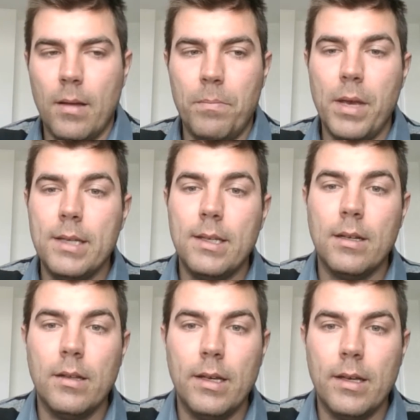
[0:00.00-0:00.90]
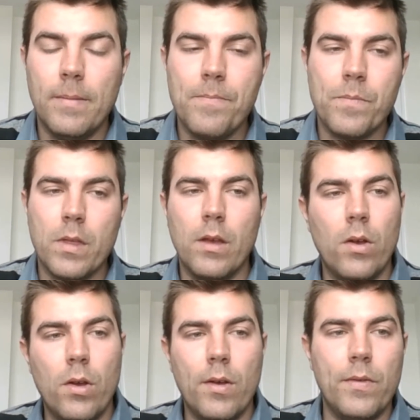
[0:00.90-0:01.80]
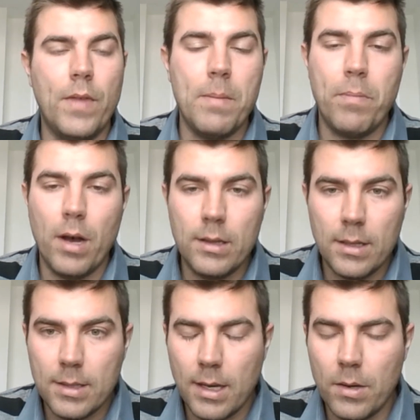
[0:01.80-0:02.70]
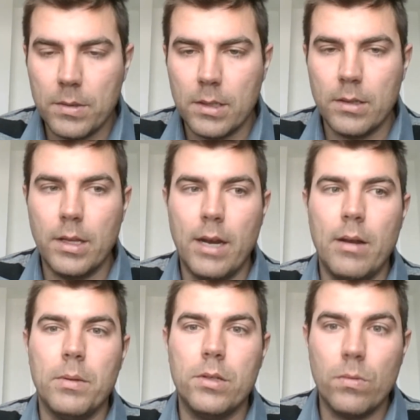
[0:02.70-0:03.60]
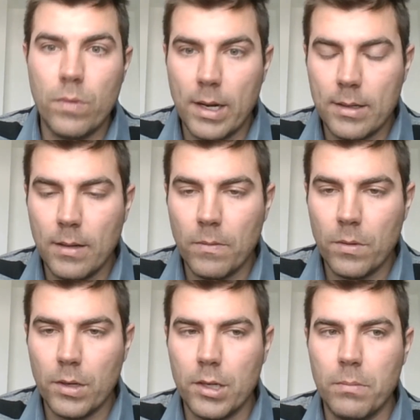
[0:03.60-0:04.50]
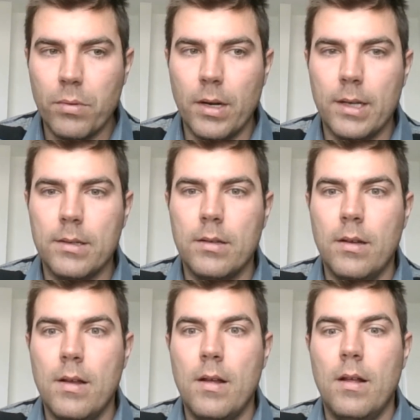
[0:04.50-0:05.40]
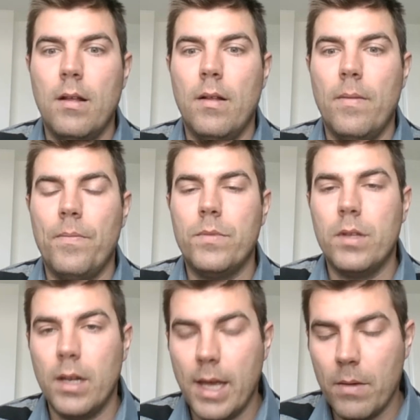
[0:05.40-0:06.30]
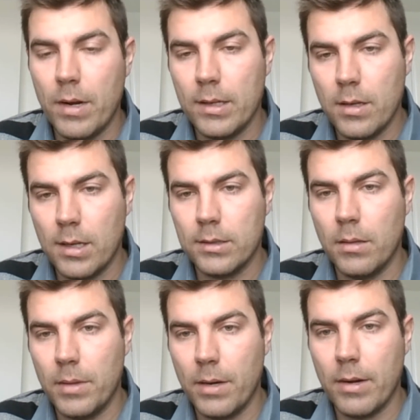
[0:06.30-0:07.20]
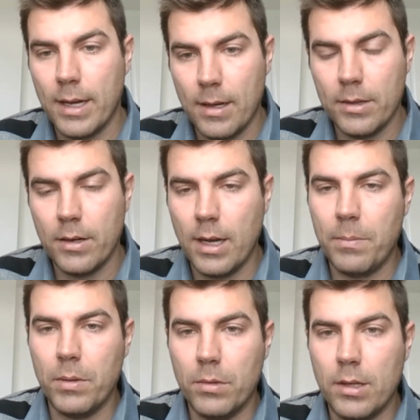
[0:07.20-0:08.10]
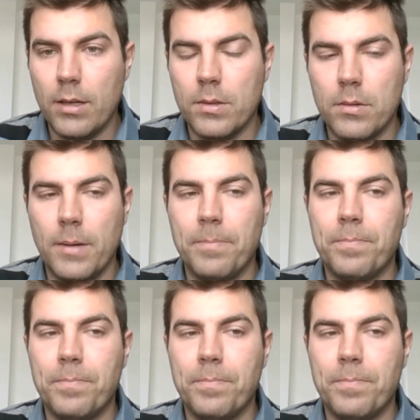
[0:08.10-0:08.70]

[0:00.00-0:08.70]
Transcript: Basically, they bought this house. They're able to rent it for a good price. Today, when I talked to them, they're happy with the house, right?